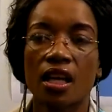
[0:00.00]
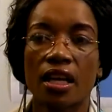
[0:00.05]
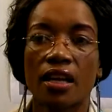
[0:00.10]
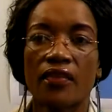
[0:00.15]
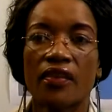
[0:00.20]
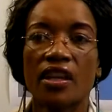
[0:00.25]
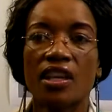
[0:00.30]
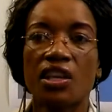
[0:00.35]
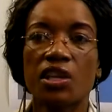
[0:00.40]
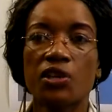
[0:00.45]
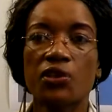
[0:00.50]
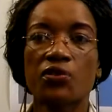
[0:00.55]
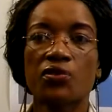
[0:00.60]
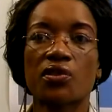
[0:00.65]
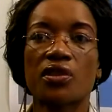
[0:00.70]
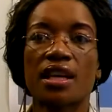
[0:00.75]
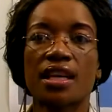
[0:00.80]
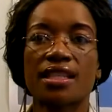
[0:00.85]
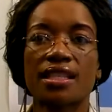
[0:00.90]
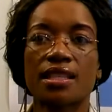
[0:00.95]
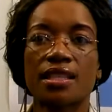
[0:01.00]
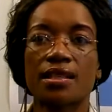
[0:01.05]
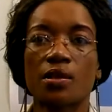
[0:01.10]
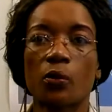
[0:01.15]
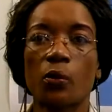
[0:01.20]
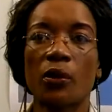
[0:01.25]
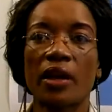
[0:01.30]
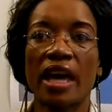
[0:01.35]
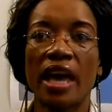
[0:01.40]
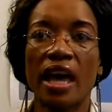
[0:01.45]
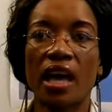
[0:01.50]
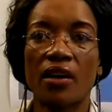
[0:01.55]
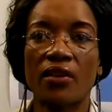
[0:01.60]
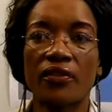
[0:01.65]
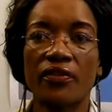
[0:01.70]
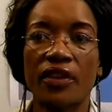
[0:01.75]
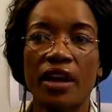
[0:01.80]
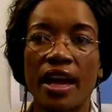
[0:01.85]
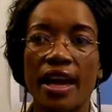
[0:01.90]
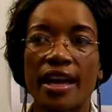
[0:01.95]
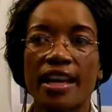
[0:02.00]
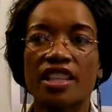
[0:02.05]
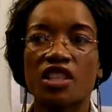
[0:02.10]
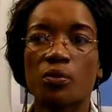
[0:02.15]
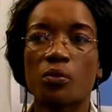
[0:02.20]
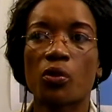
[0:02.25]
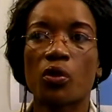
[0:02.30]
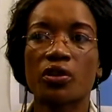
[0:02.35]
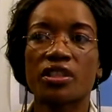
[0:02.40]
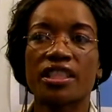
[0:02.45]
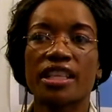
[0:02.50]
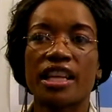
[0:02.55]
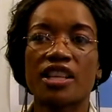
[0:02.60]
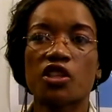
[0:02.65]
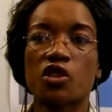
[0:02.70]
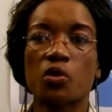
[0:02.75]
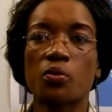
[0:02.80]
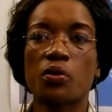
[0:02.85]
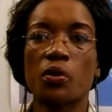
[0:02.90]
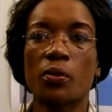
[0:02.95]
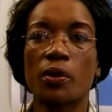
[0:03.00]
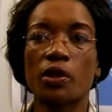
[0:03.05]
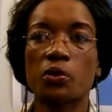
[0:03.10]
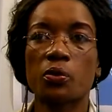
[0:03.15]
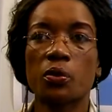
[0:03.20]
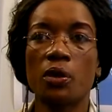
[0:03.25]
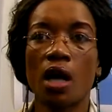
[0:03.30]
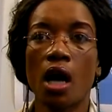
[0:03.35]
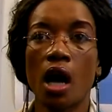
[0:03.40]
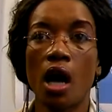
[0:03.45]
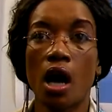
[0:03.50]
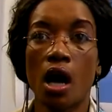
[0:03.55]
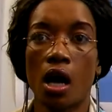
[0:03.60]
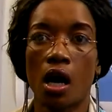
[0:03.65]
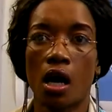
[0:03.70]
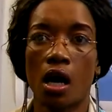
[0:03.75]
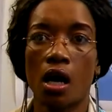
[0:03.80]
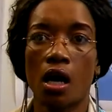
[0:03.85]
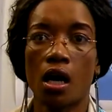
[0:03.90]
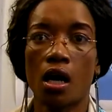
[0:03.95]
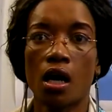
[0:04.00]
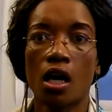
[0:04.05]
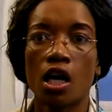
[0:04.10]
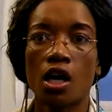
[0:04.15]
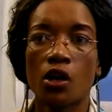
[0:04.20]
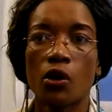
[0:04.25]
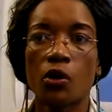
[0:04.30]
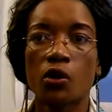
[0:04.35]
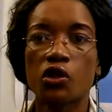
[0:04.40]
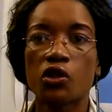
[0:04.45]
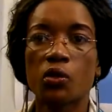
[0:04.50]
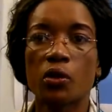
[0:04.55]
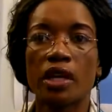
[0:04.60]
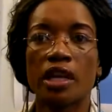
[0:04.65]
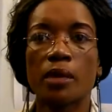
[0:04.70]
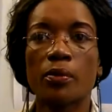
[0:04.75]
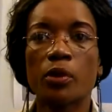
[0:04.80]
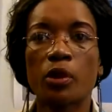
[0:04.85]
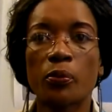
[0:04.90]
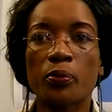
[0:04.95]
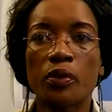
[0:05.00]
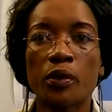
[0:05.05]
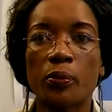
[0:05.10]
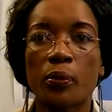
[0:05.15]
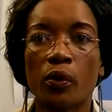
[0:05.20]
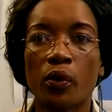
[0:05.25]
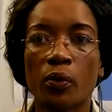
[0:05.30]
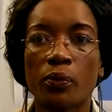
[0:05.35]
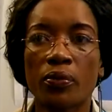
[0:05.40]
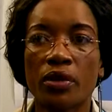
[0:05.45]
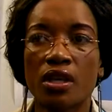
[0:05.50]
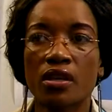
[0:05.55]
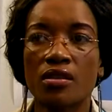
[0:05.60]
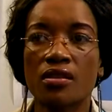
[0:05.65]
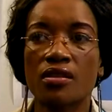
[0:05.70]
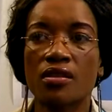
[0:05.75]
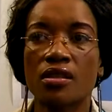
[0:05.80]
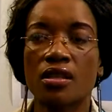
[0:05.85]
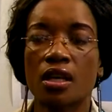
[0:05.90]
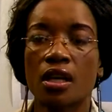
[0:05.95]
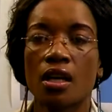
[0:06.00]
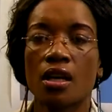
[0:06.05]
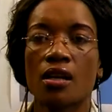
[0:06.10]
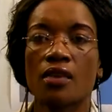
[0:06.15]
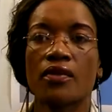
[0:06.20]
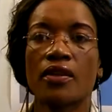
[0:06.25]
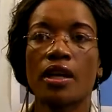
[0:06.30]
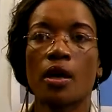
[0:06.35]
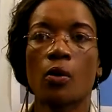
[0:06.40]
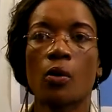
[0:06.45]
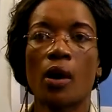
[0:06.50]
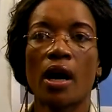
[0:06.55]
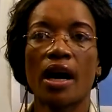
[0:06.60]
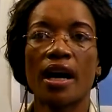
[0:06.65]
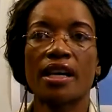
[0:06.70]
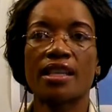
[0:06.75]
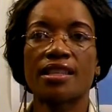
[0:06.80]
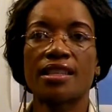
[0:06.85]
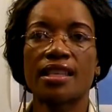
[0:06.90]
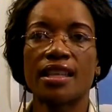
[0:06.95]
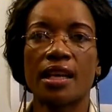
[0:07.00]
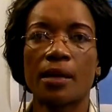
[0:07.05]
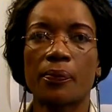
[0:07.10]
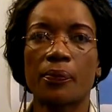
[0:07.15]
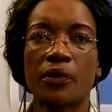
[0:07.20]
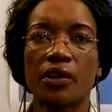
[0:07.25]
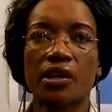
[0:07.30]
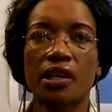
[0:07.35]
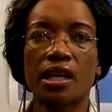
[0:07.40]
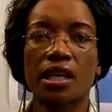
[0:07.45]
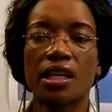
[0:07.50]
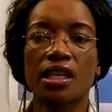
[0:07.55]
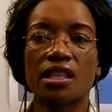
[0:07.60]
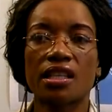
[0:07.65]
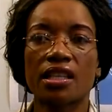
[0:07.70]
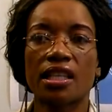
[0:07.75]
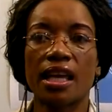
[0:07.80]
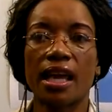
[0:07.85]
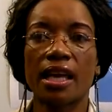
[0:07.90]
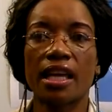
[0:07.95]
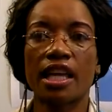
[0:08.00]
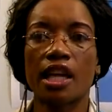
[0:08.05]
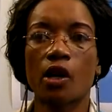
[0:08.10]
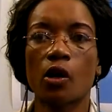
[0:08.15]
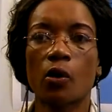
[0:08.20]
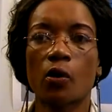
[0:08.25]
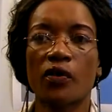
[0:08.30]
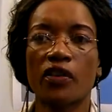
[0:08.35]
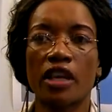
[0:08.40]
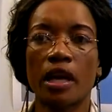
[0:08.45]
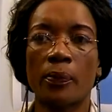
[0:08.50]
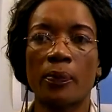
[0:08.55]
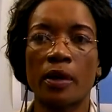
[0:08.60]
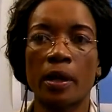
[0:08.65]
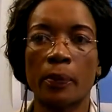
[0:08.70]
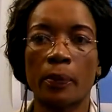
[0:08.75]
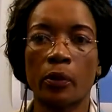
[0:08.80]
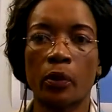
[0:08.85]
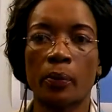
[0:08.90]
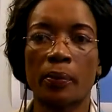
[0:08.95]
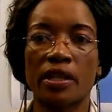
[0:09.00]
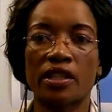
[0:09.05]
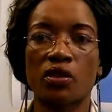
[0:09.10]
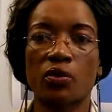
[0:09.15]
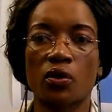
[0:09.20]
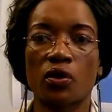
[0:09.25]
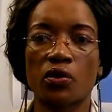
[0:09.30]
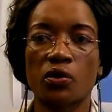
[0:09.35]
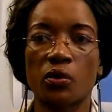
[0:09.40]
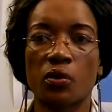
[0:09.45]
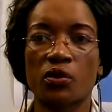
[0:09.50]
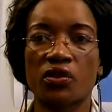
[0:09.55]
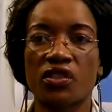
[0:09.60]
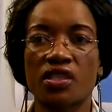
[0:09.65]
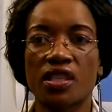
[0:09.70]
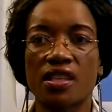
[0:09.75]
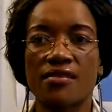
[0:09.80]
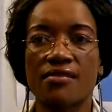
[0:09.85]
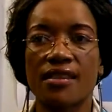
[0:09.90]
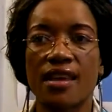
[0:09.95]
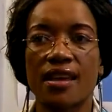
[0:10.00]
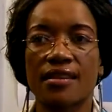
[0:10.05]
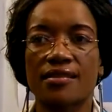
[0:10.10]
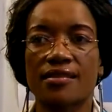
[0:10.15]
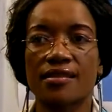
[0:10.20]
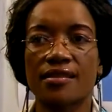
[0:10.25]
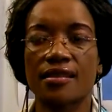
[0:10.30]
the history that we have has molded us to be what we are. Not to label people because they are white, they are green, they are yellow, they are purple, but to also see that